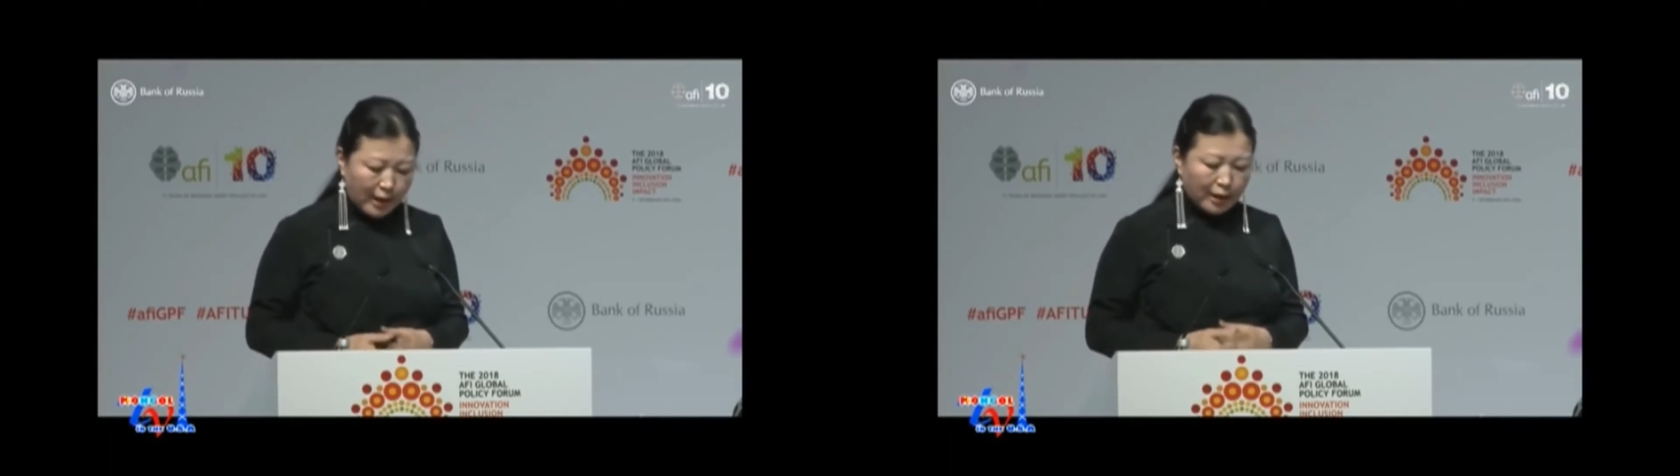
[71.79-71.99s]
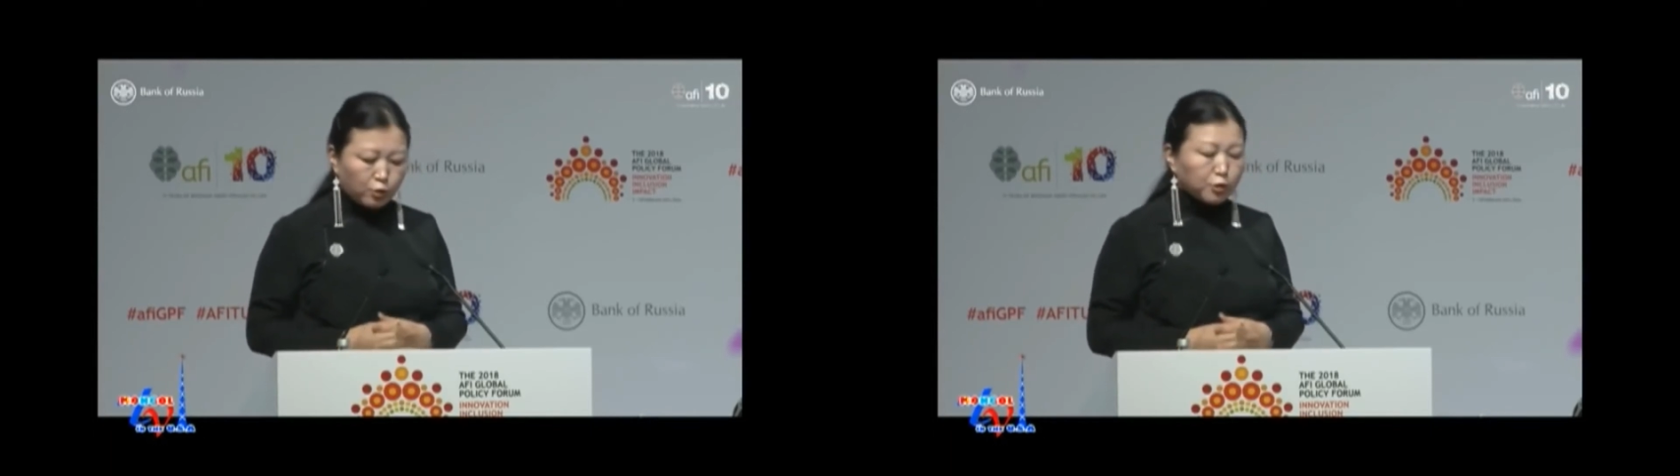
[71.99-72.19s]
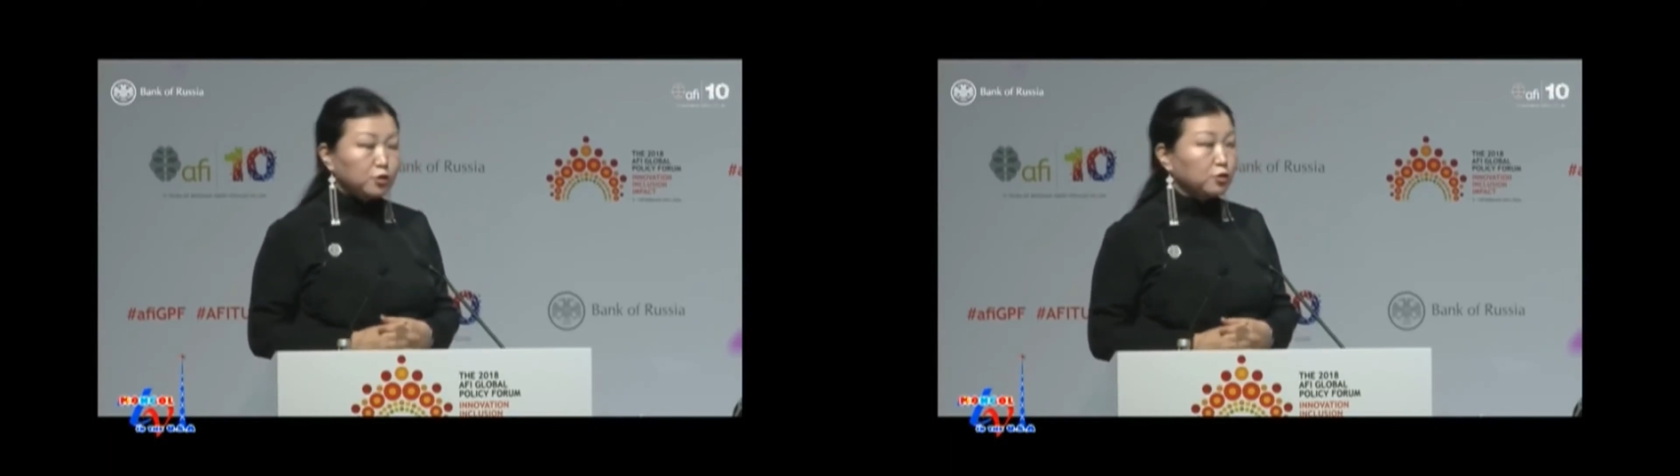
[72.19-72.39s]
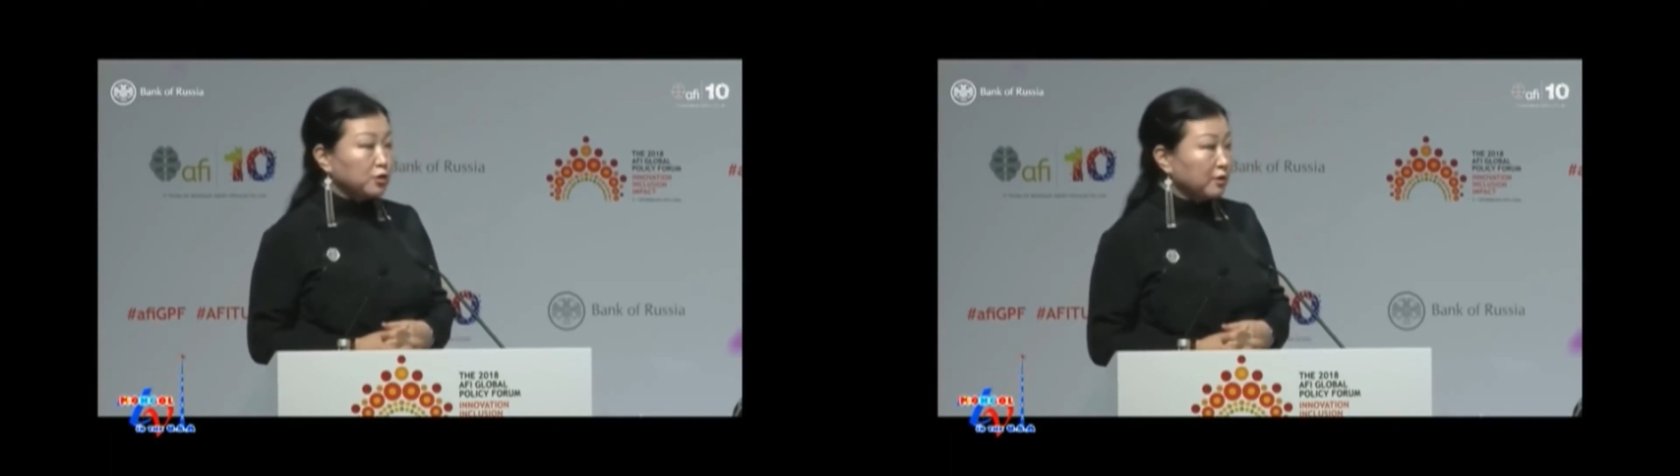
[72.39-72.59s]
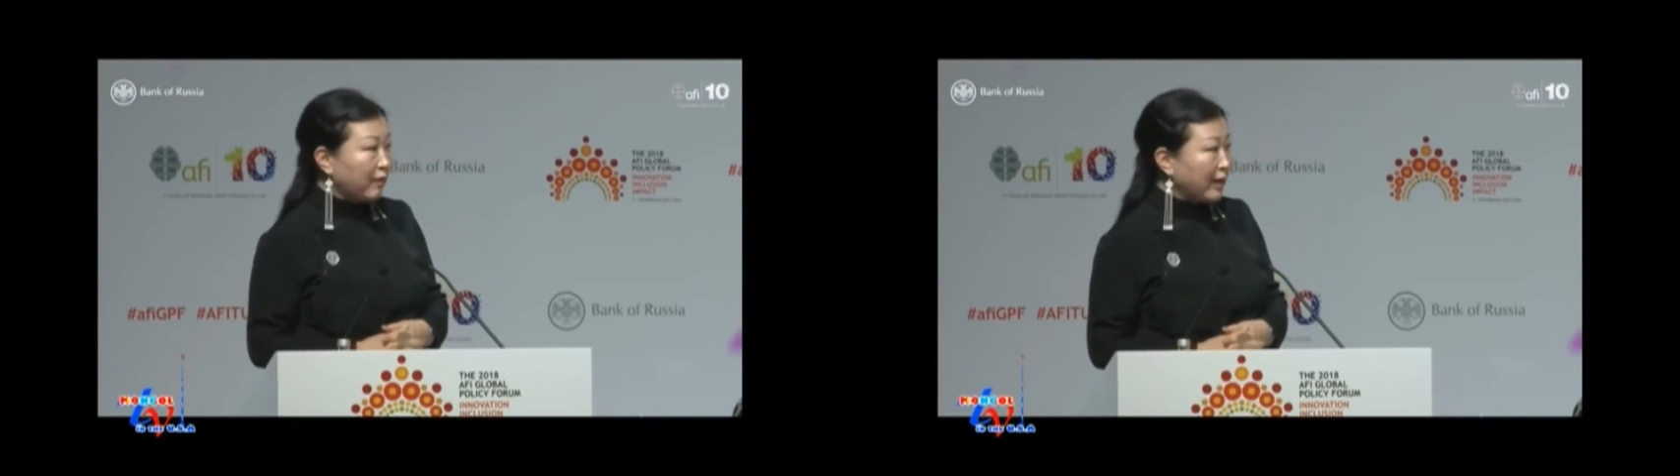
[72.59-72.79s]
according to
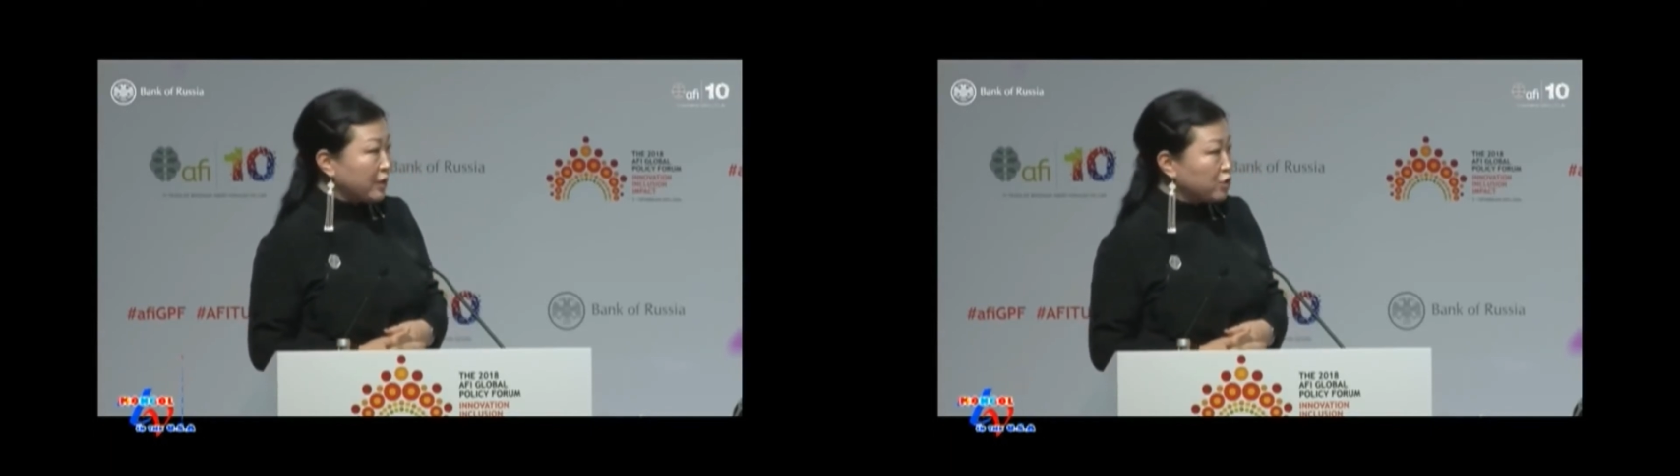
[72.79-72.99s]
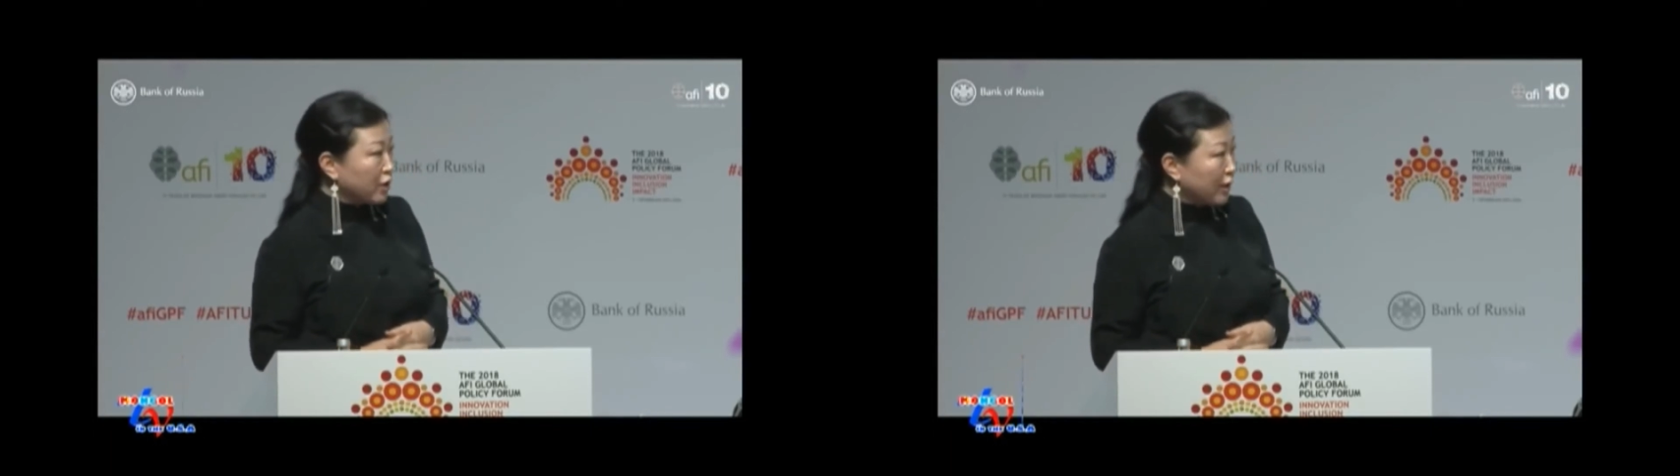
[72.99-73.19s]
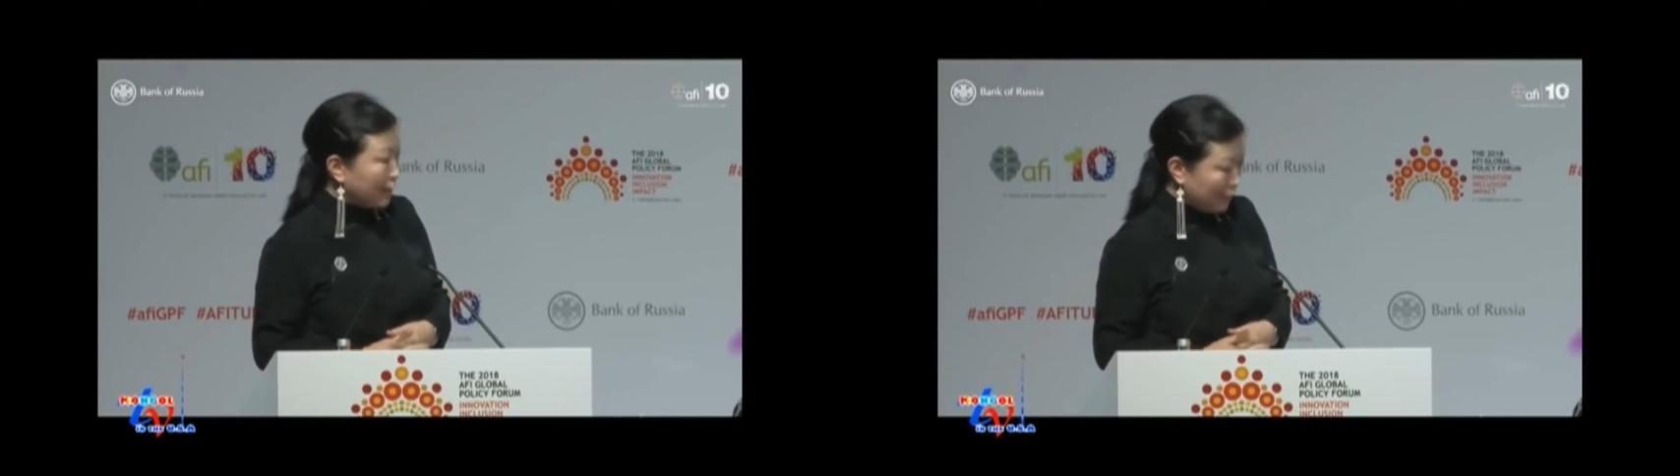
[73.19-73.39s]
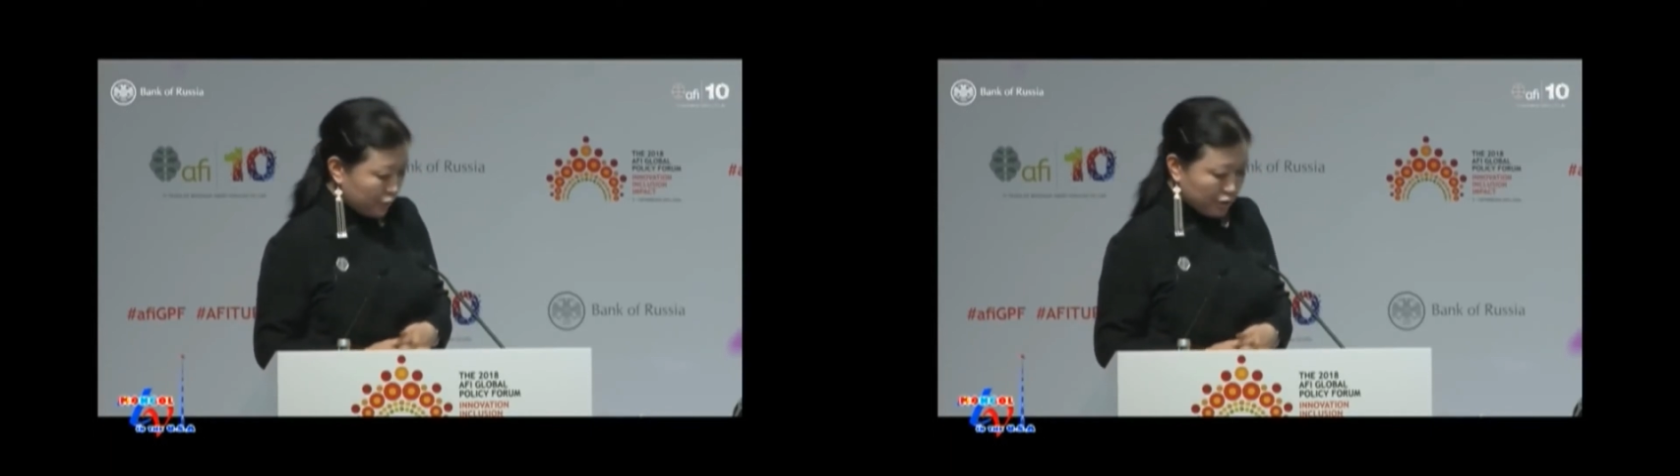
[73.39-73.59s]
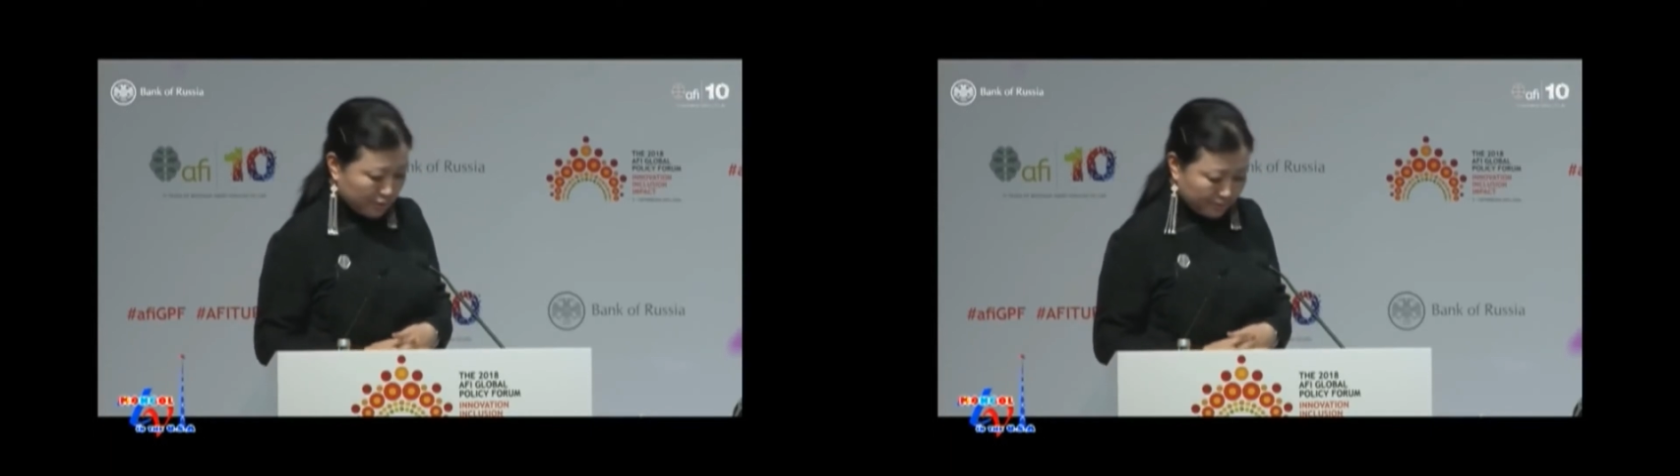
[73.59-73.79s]
the financial
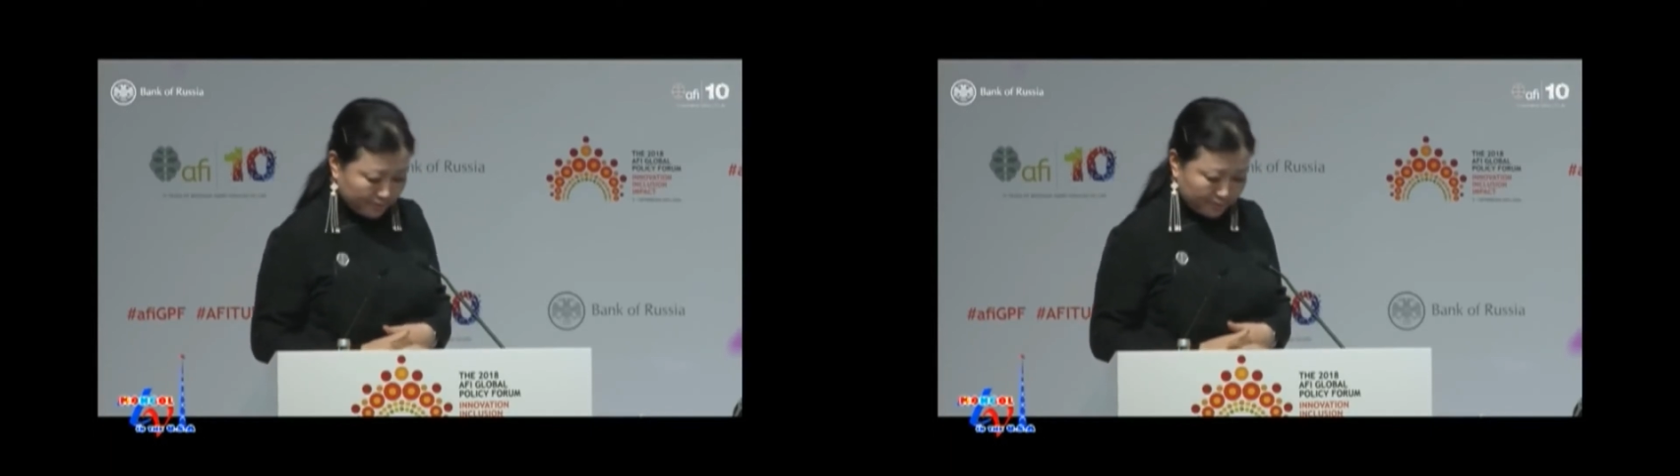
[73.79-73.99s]
inclusion.